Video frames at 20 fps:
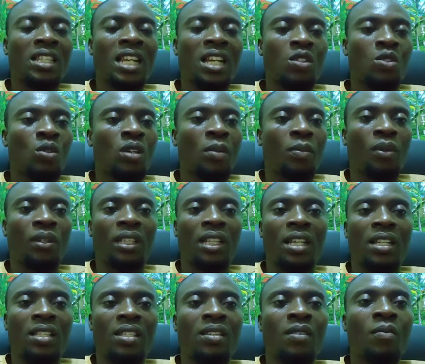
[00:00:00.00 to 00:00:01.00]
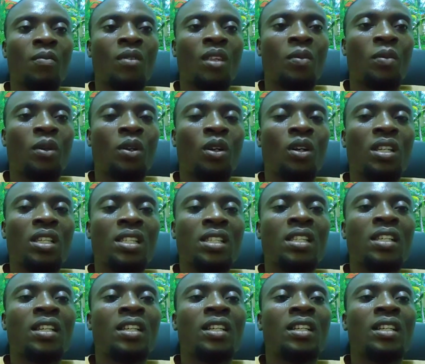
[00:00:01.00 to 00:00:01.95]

They are so important because